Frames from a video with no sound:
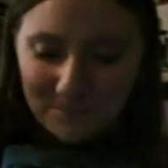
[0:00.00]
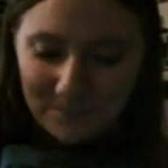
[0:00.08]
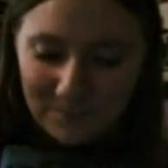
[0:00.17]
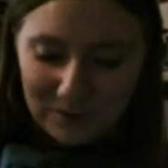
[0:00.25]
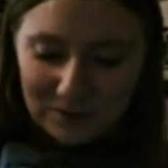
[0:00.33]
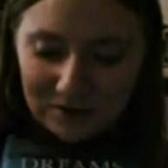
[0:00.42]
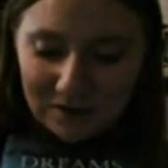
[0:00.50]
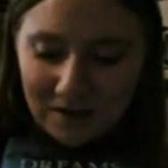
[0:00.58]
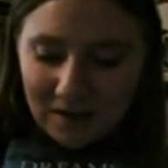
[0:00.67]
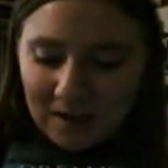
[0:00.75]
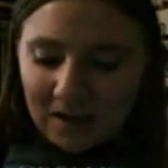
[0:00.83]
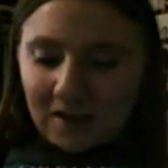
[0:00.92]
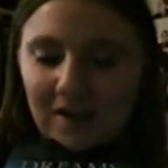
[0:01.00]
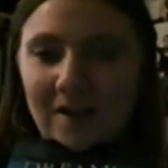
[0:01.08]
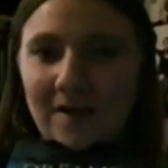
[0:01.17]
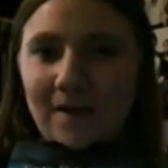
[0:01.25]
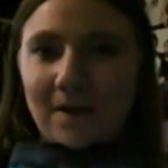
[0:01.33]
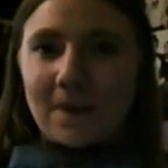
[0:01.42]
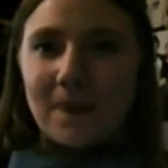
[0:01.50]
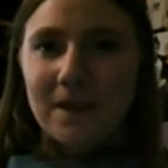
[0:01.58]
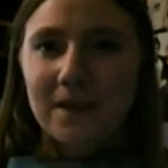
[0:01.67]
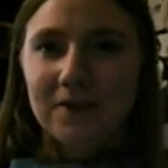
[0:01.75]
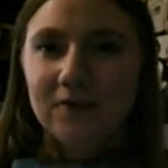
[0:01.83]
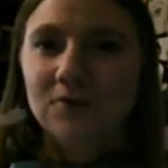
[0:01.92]
But
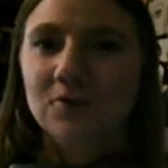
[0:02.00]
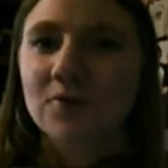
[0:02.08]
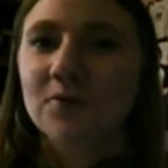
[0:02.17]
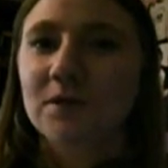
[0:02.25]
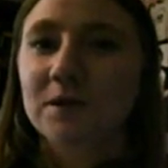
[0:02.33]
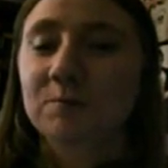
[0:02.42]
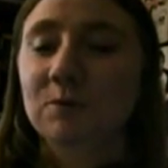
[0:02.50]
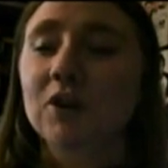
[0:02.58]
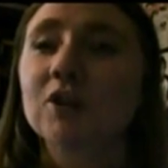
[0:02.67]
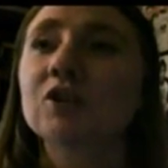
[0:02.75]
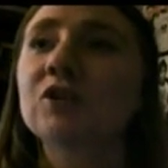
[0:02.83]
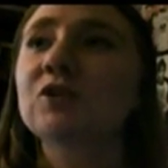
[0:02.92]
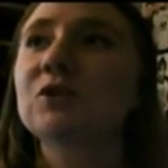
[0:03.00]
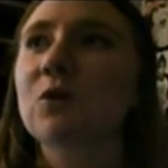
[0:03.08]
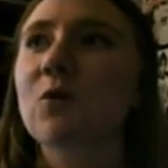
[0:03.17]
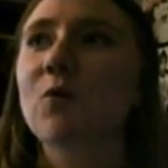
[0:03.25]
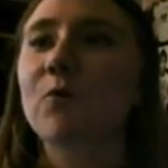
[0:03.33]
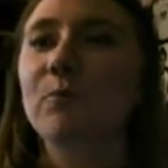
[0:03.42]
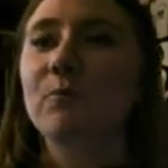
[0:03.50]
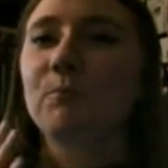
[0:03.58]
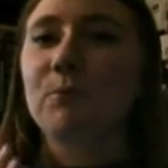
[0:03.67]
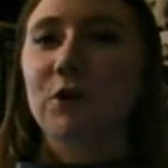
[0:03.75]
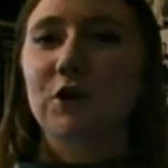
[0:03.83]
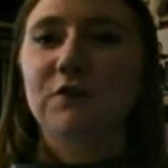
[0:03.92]
no, this book is so
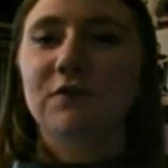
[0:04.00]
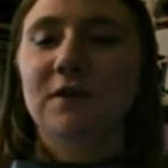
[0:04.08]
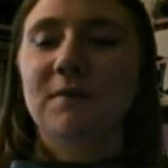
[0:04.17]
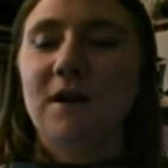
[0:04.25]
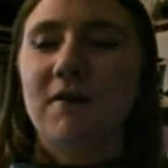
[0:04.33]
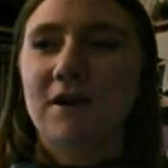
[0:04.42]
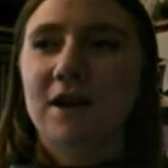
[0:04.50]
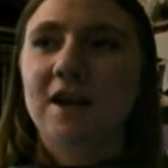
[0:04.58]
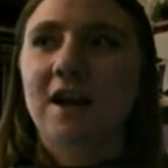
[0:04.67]
beautifully well written.